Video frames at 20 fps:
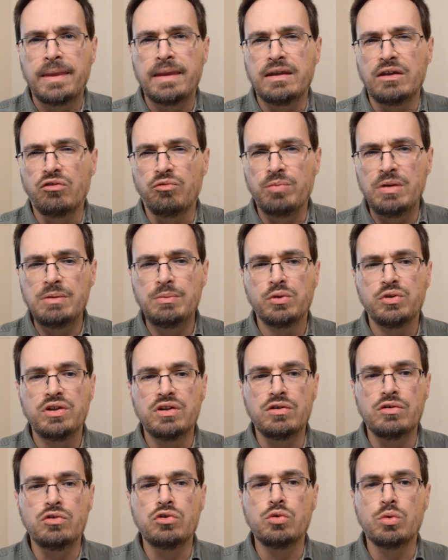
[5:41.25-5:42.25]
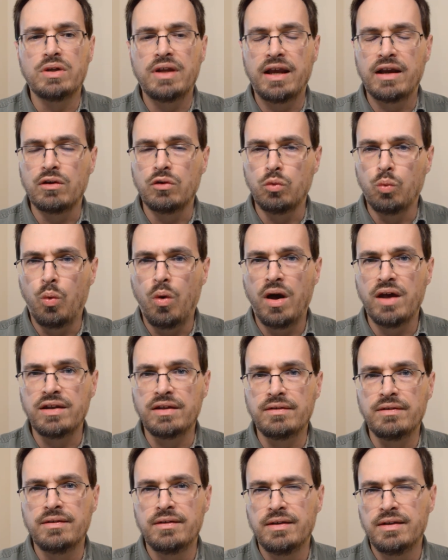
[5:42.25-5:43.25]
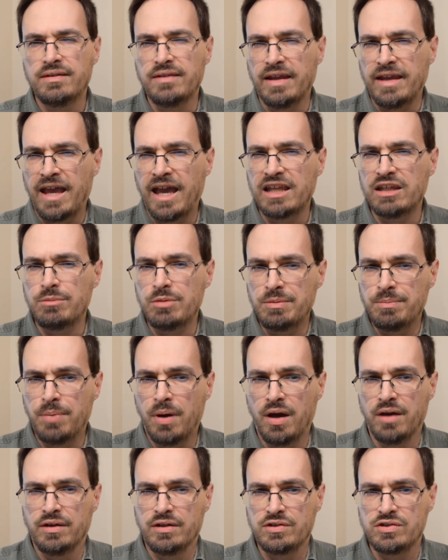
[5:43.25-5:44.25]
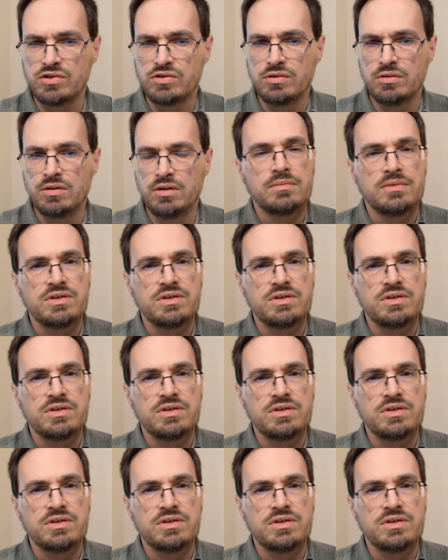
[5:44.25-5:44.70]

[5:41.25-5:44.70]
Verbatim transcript: If people didn't do what Harold wanted, they had to be punished.